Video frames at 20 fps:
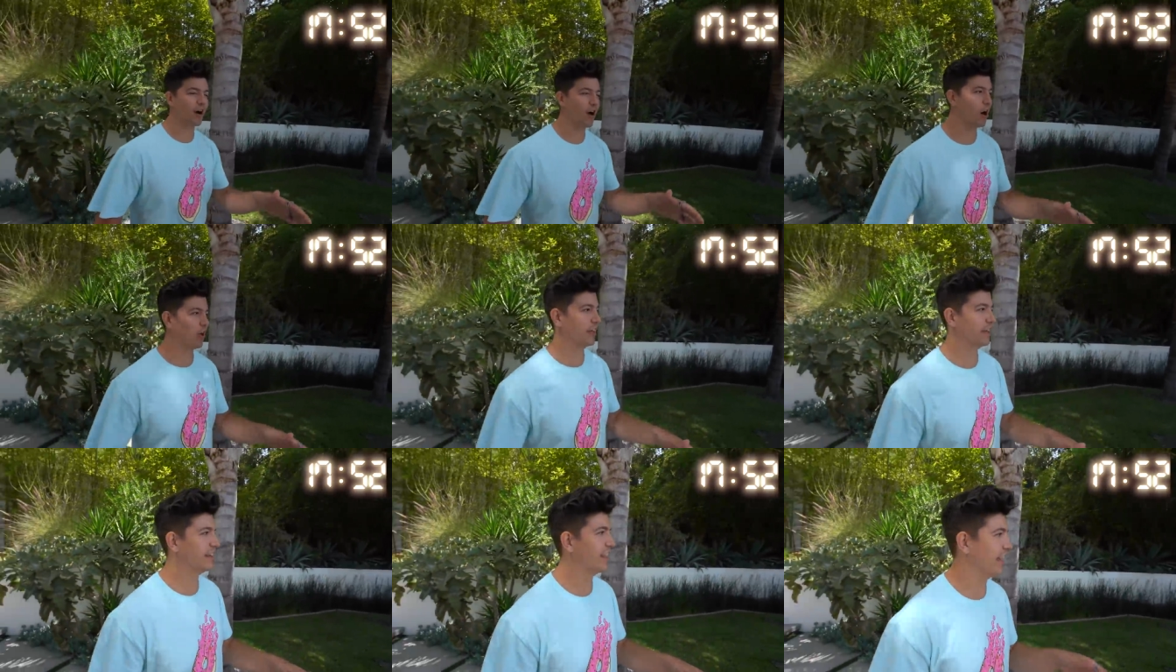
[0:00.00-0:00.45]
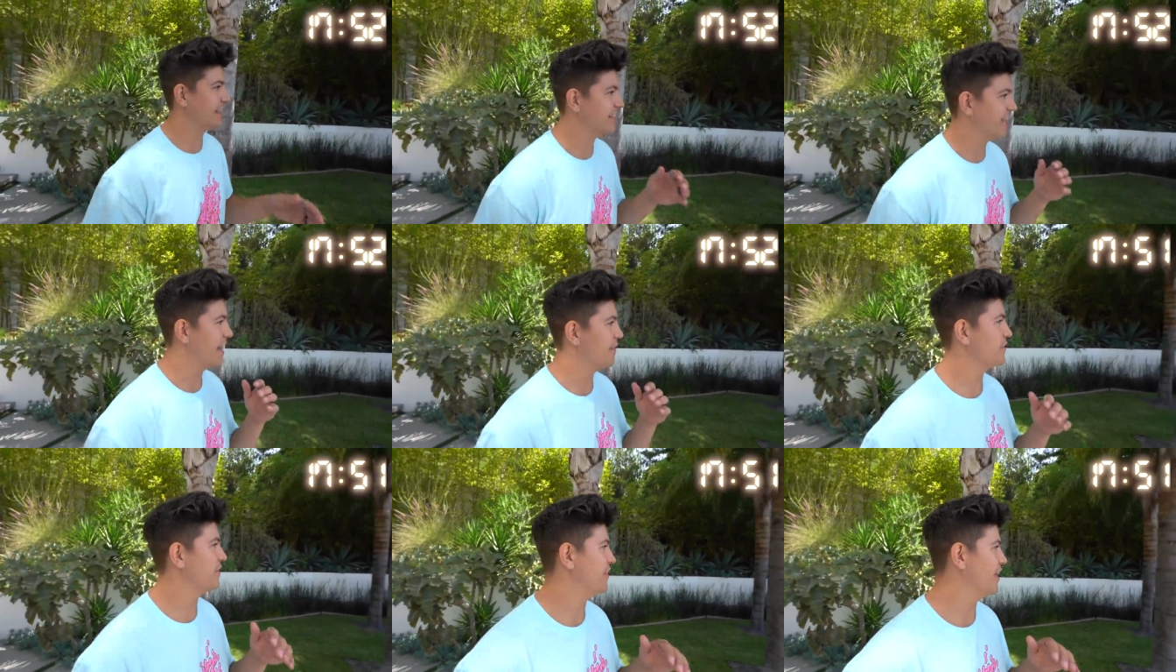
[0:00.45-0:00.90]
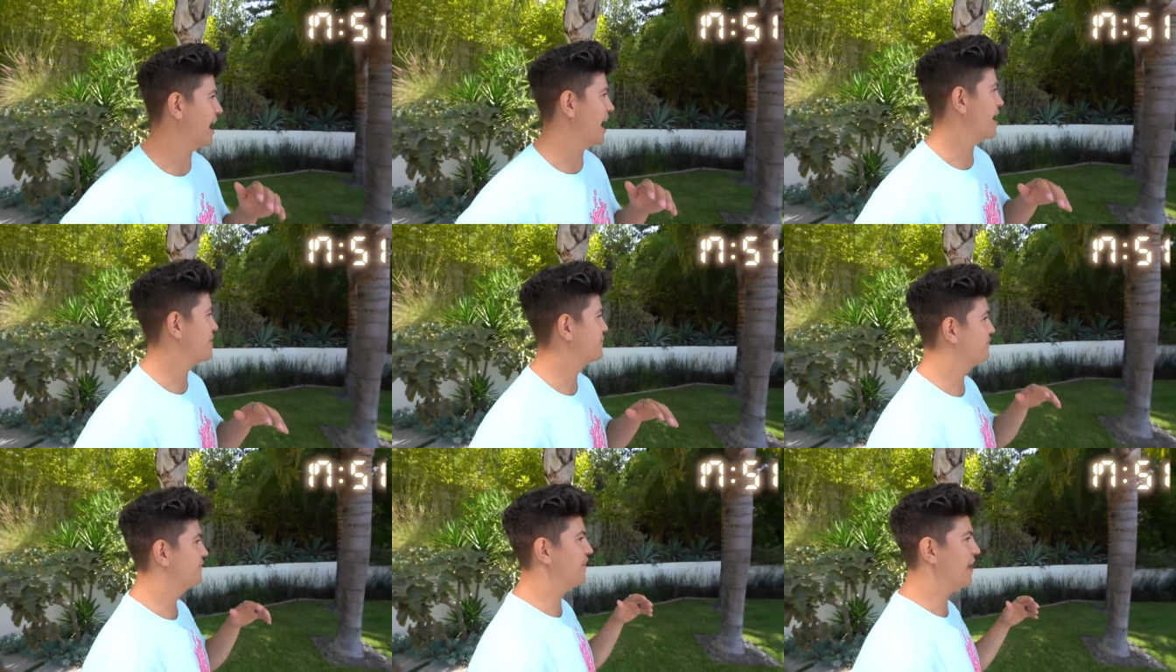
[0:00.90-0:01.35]
Colin and Devan, they
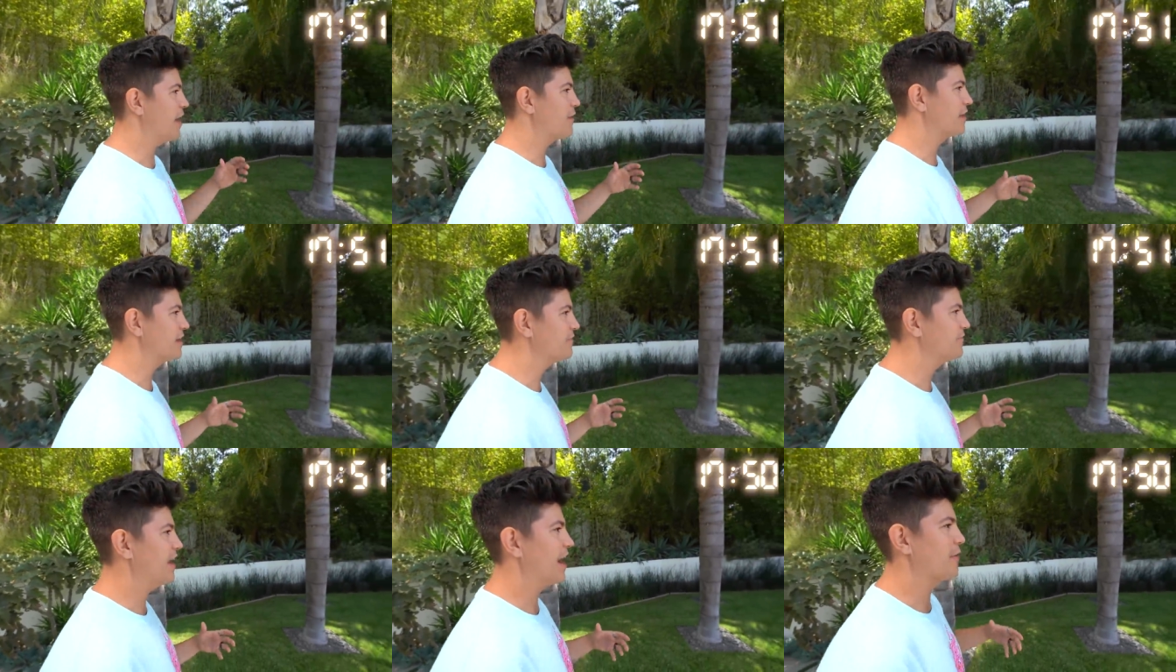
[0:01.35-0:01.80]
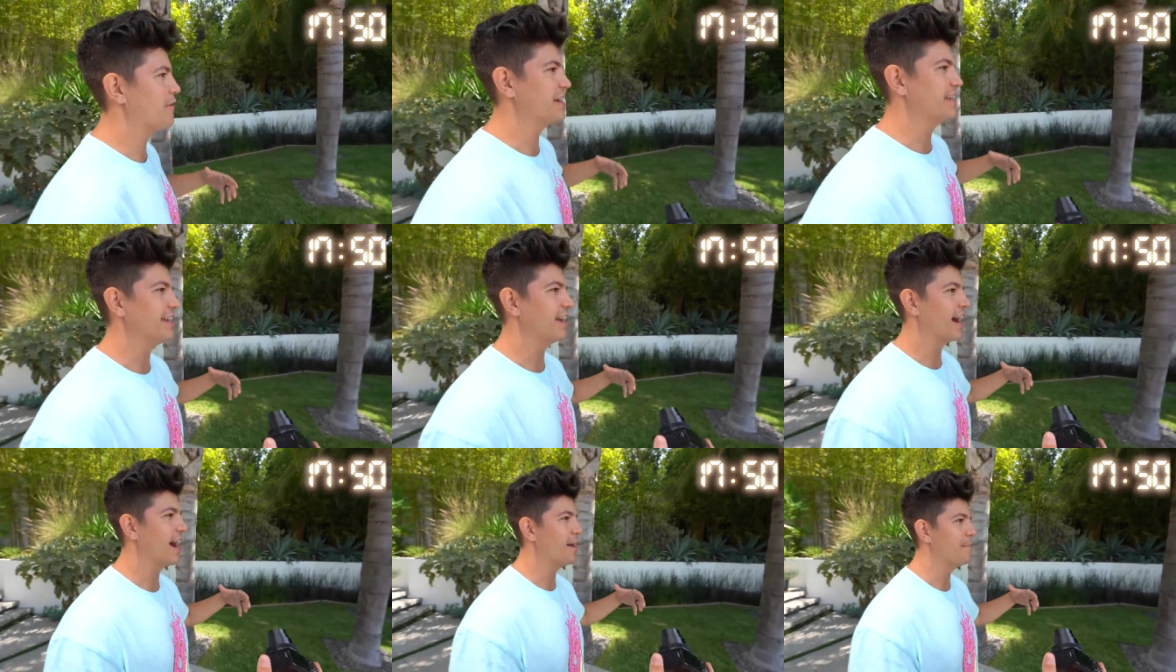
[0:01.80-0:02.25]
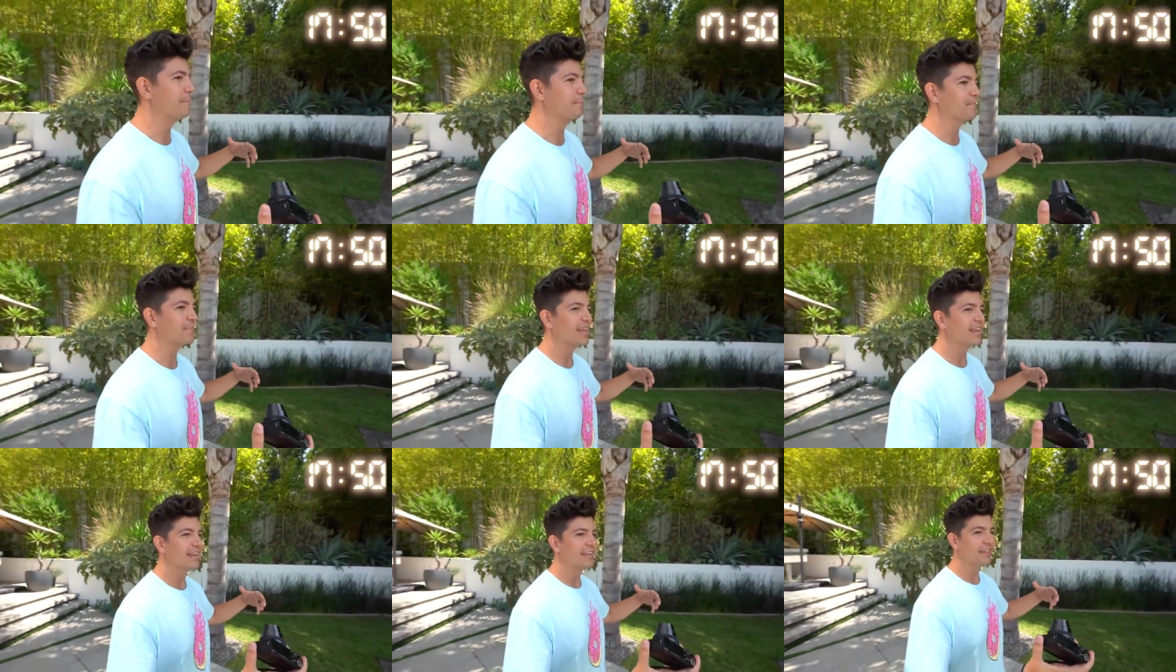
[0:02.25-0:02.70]
have very, very,
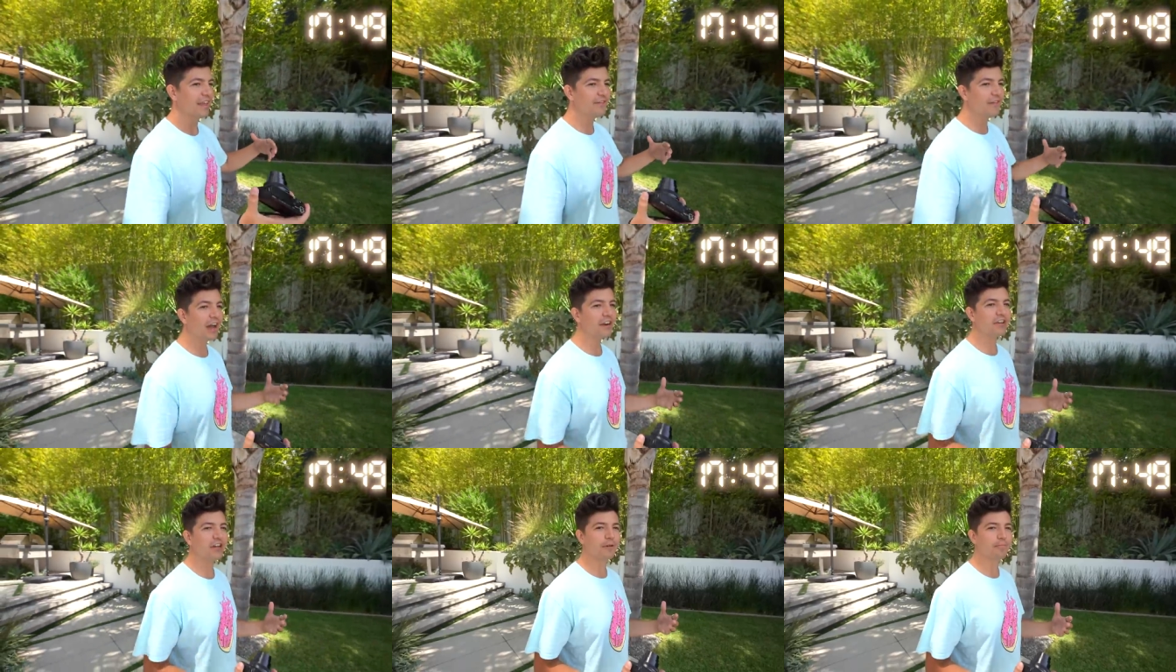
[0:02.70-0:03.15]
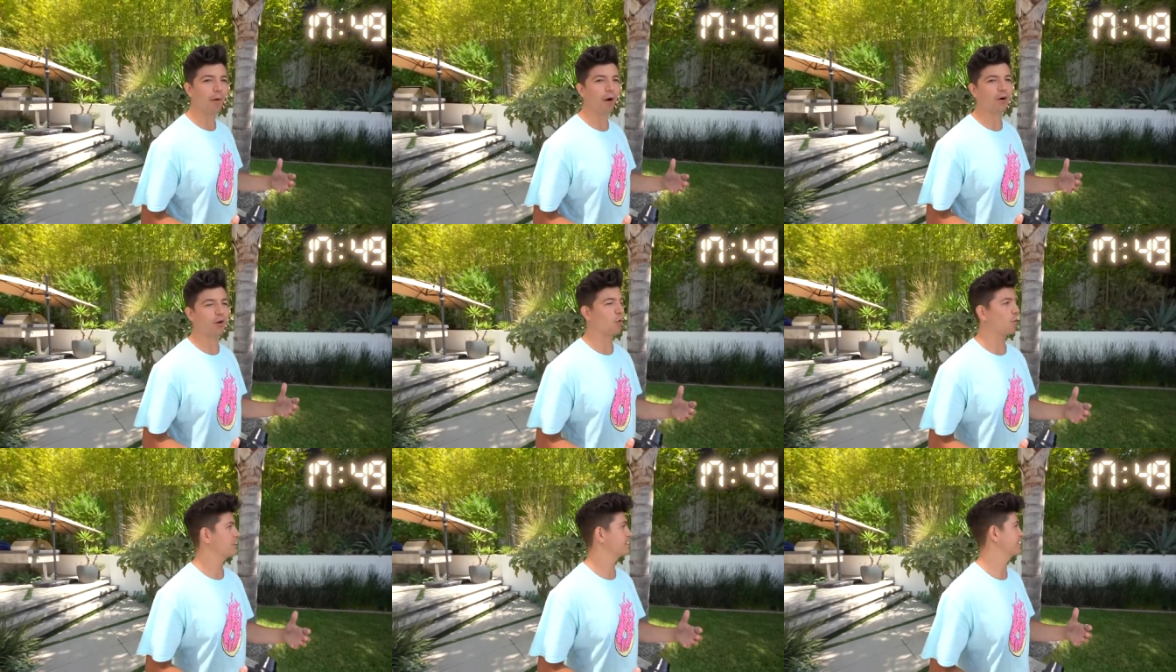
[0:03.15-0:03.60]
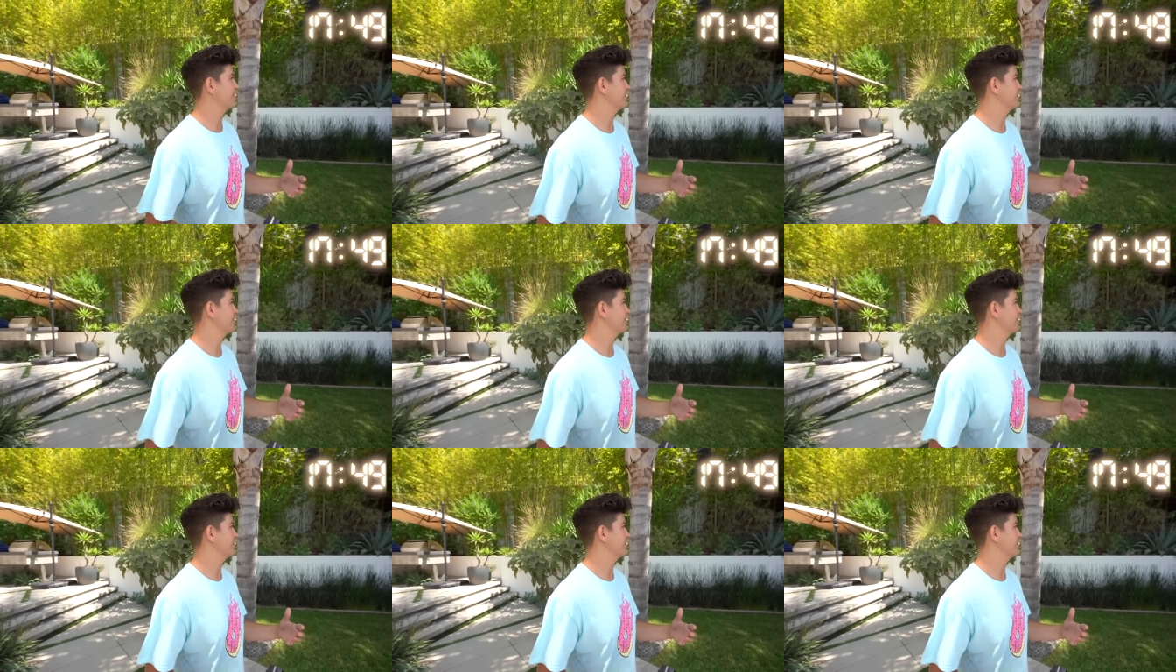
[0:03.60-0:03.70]
um, they've got good parkour